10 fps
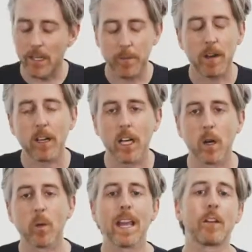in
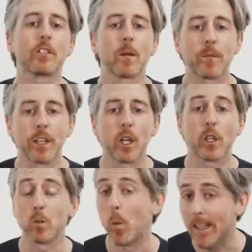America, we have something
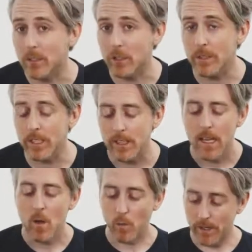called Wing Street.
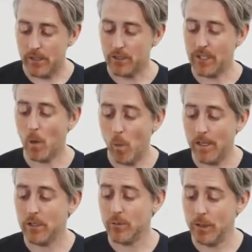What I understand,
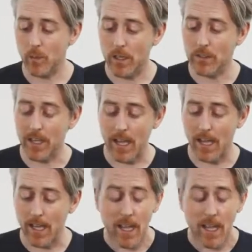Wing Street was a